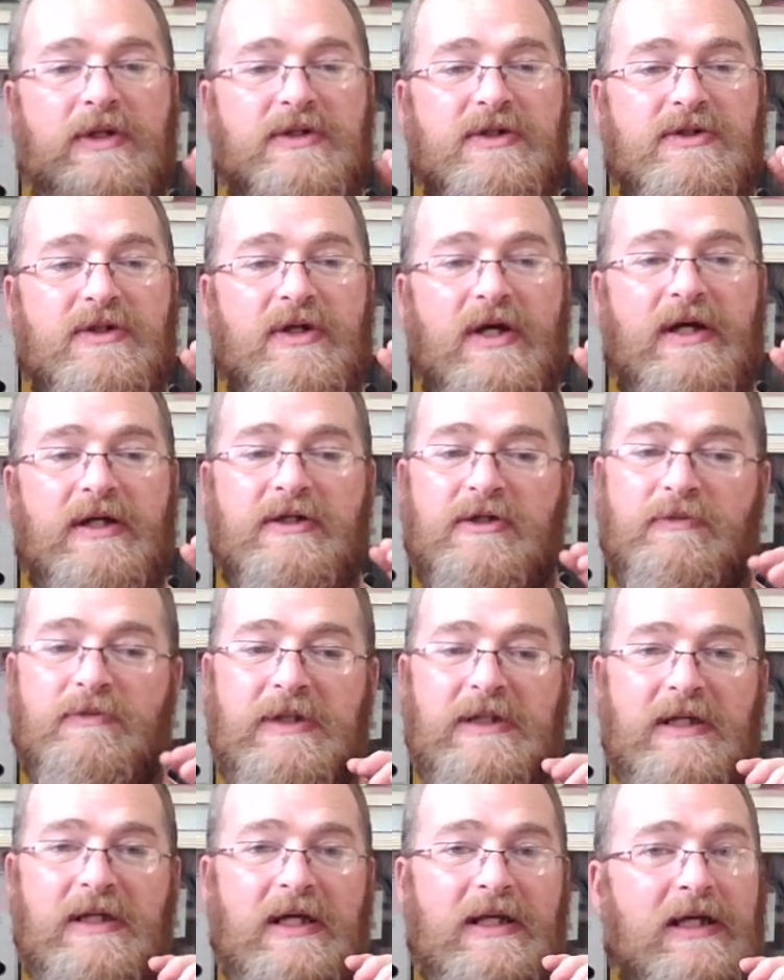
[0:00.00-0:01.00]
who's going to
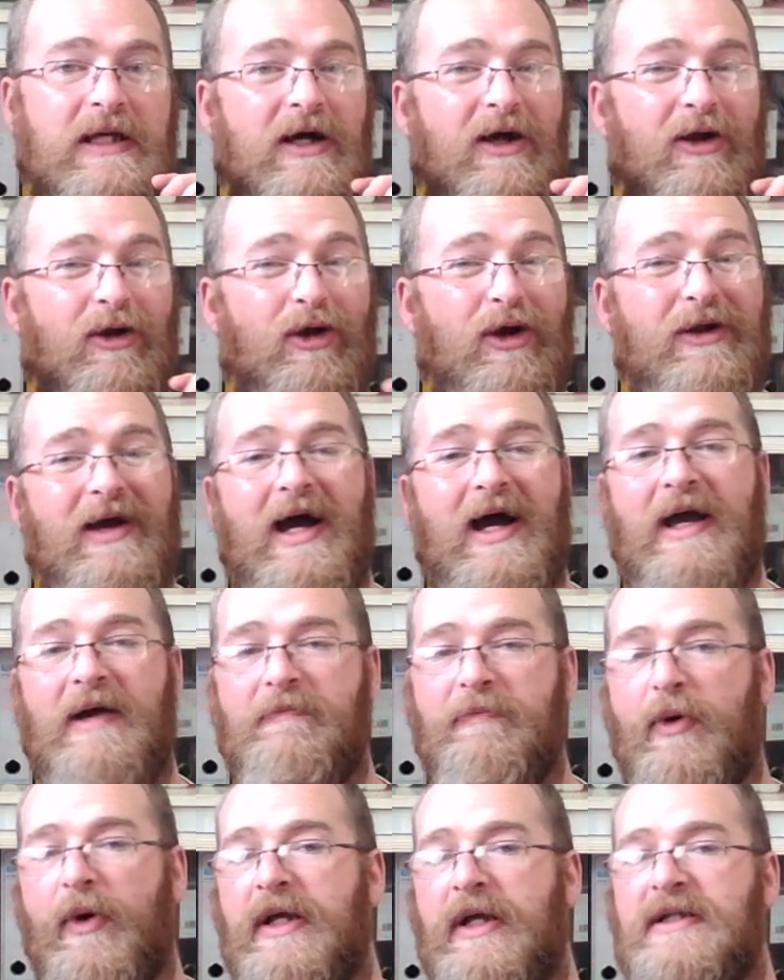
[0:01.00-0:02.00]
be getting a lot higher
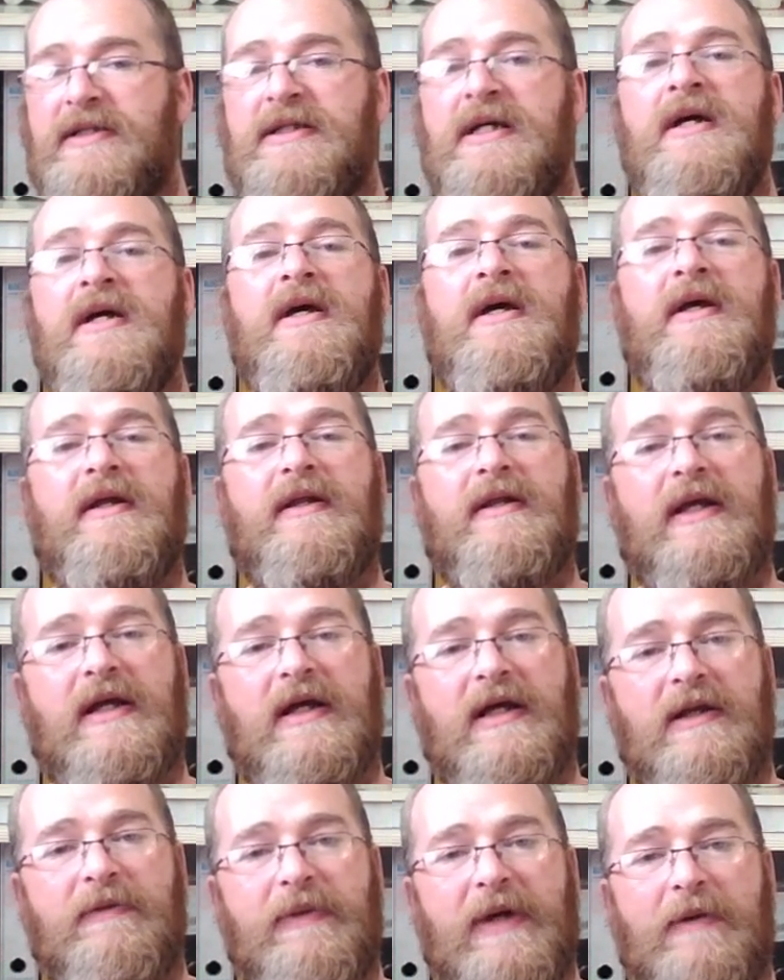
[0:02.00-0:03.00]
points. They're
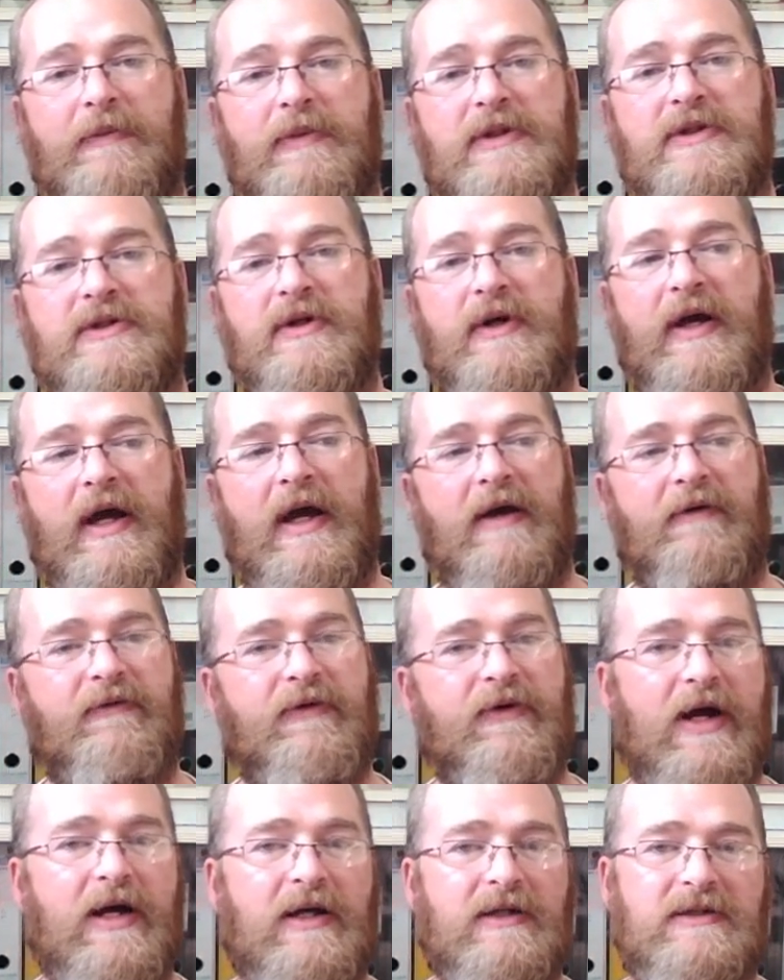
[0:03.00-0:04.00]
going to be able to have
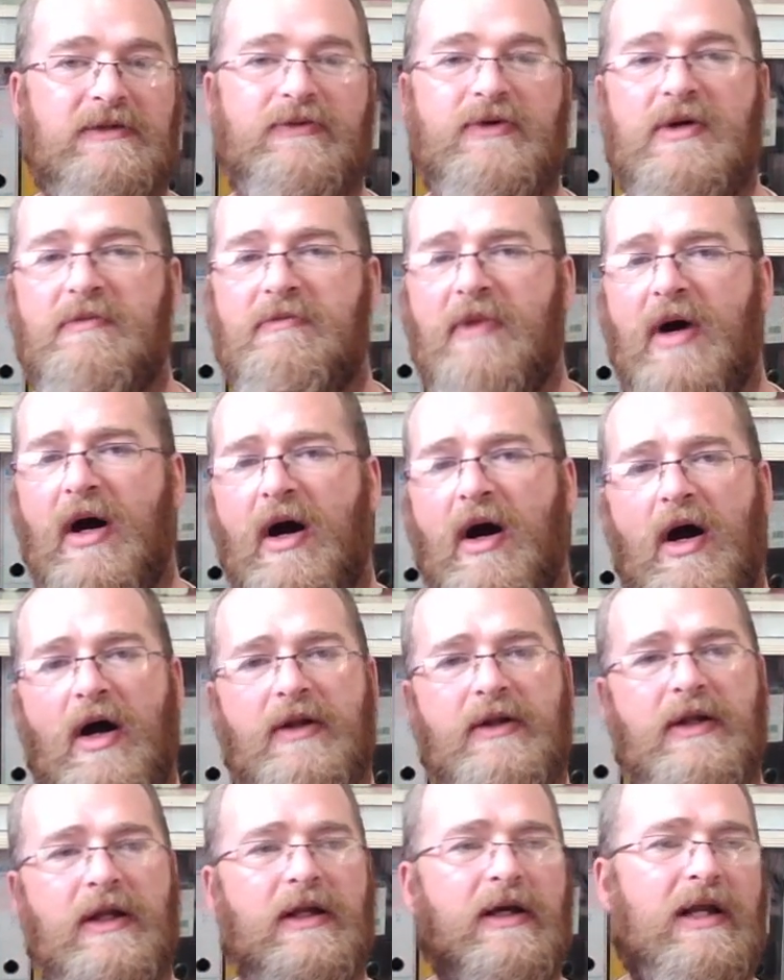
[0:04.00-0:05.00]
crowns of
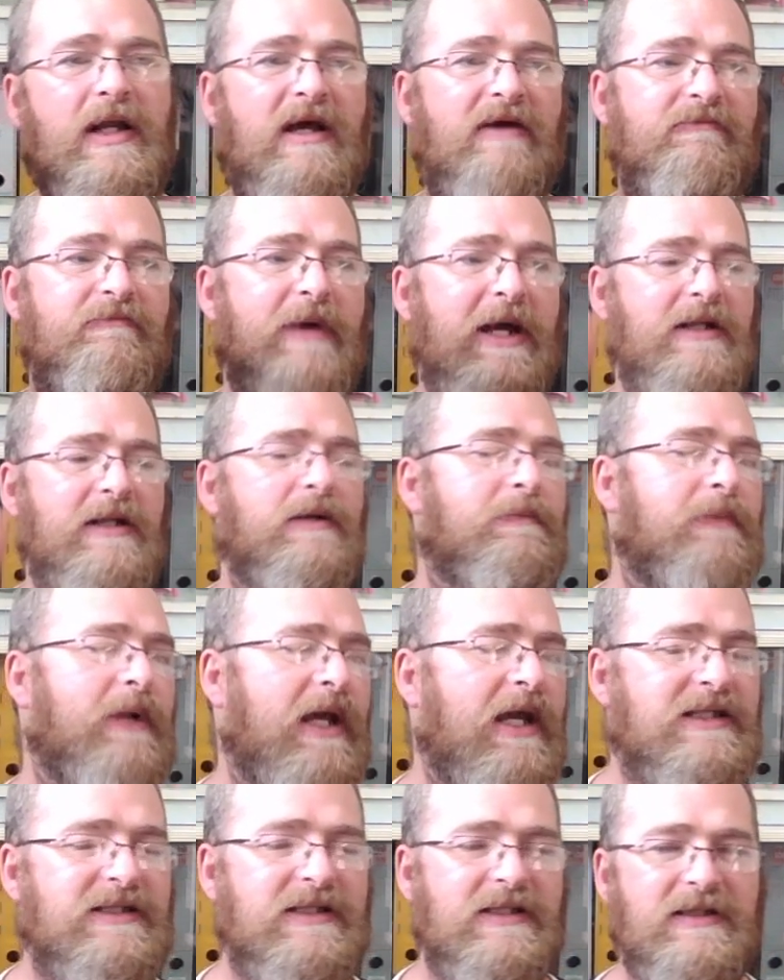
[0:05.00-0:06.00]
command, they're going to have battle
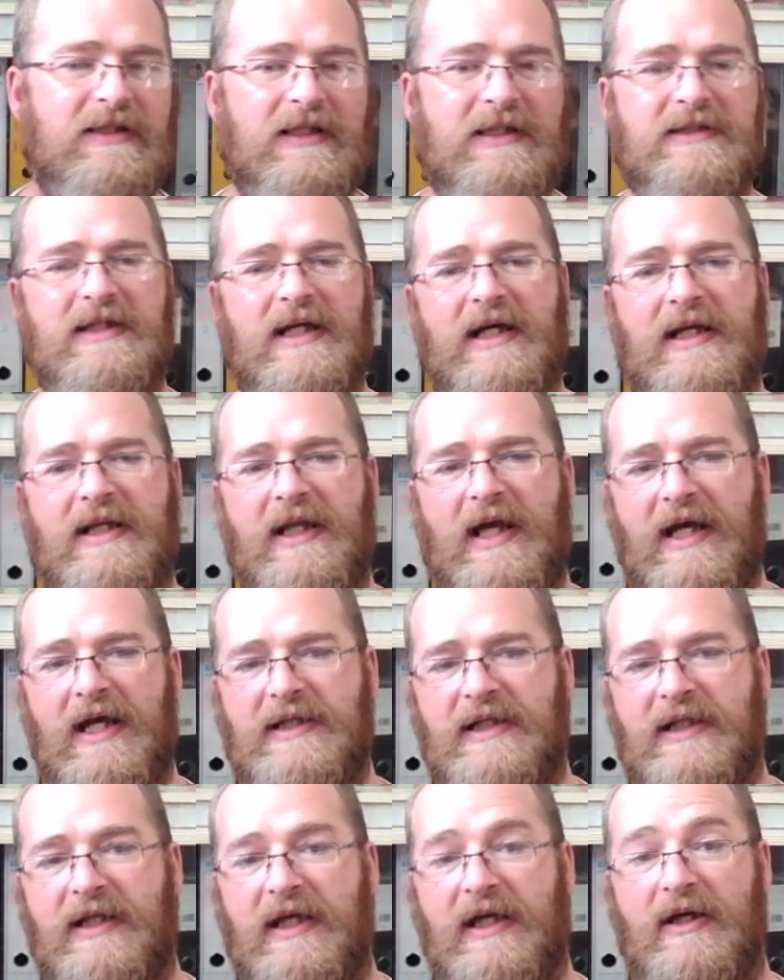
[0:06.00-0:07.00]
blades and things like that,
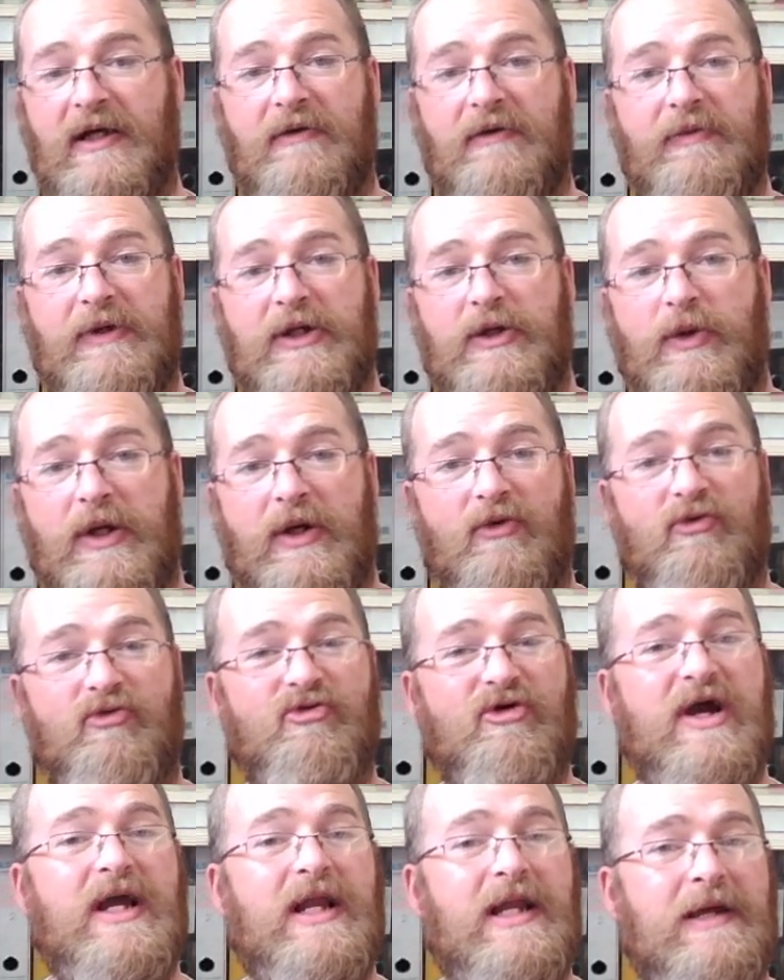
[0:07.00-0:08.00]
and they're going to be doing
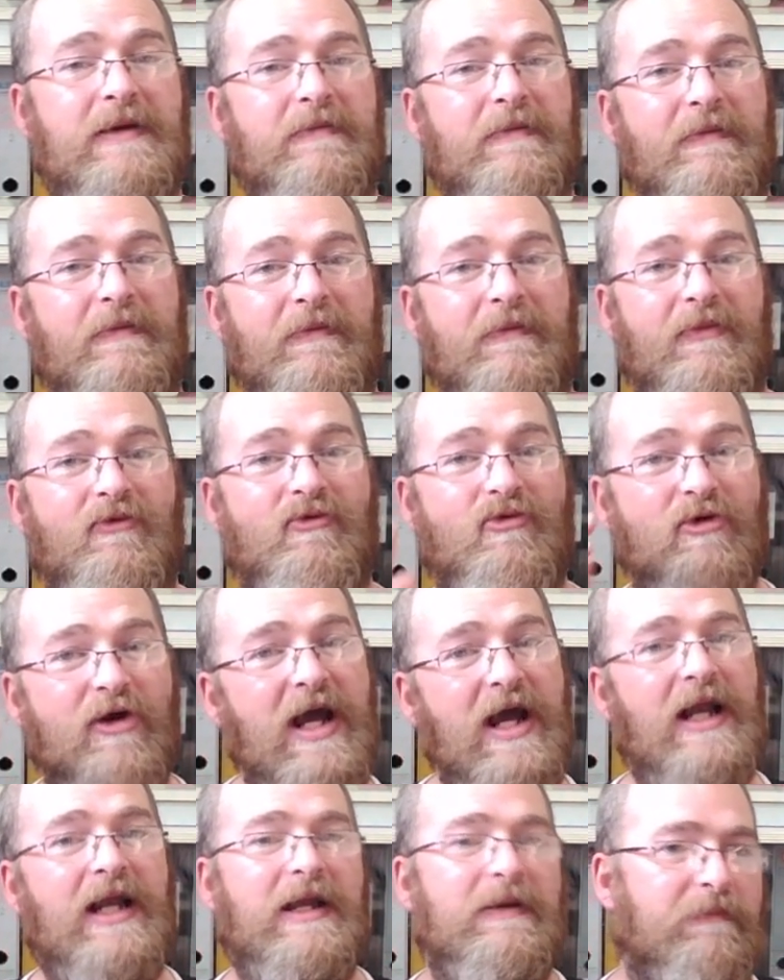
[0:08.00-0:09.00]
really,
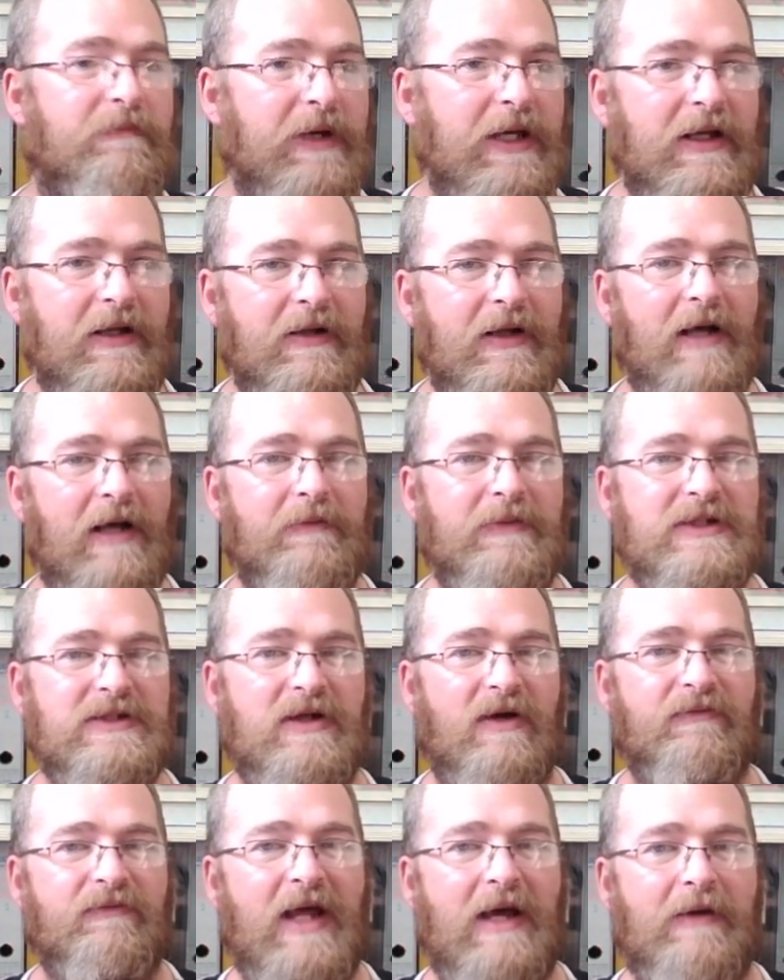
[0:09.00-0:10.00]
really big numbers
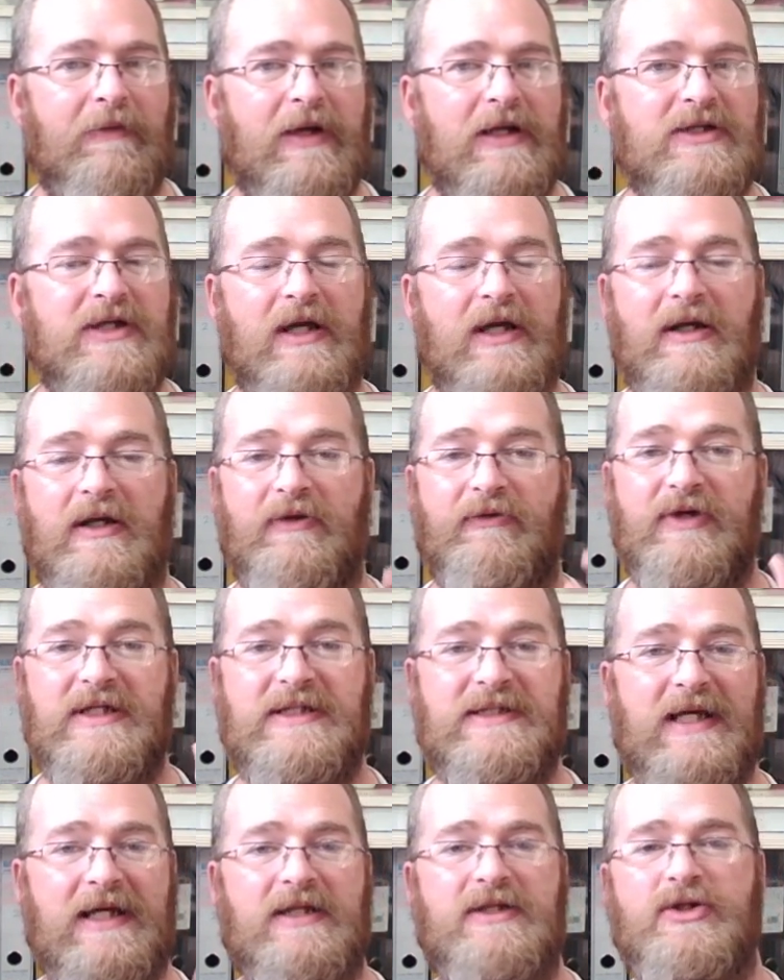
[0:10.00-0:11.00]
of damage. They're going to
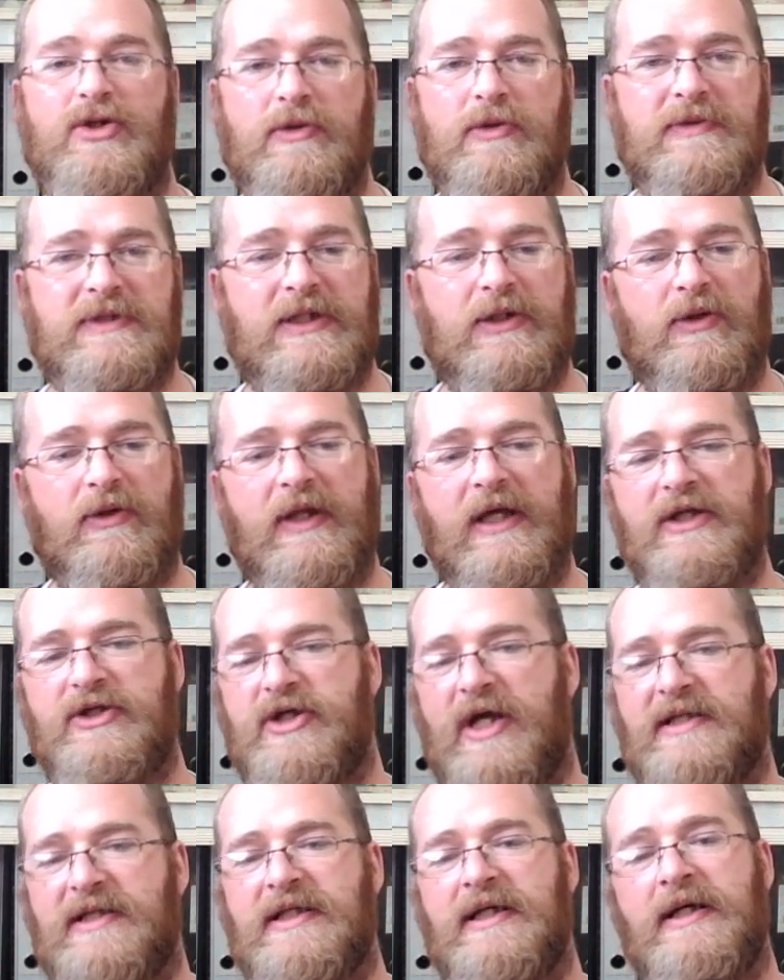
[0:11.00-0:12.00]
reset tombs and all that
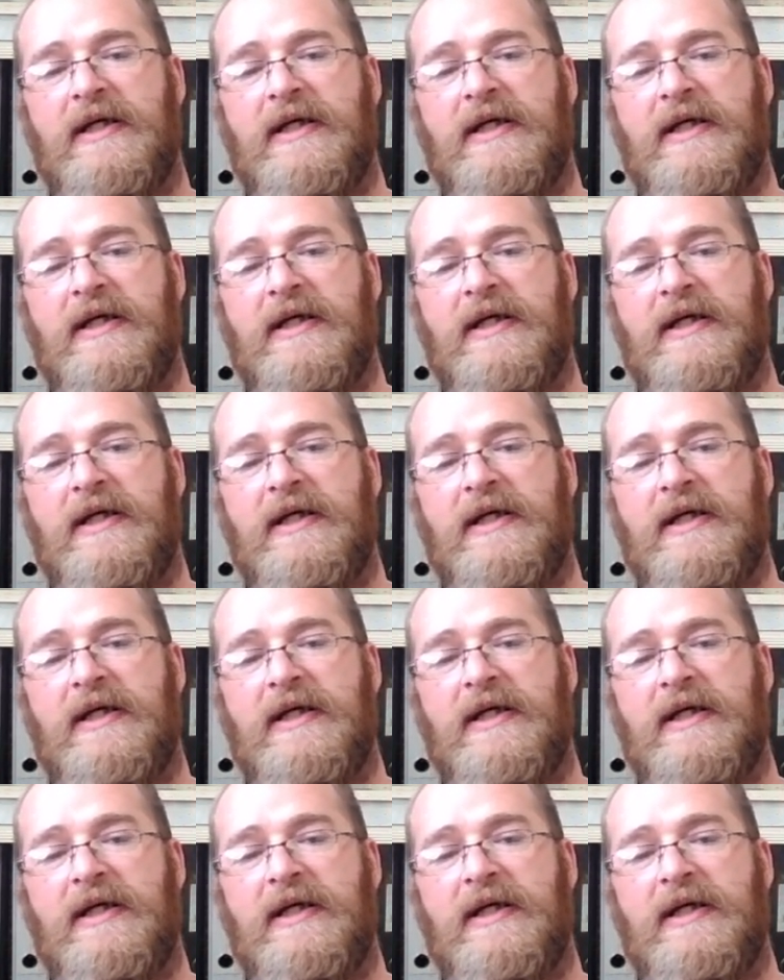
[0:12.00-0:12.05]
jazz.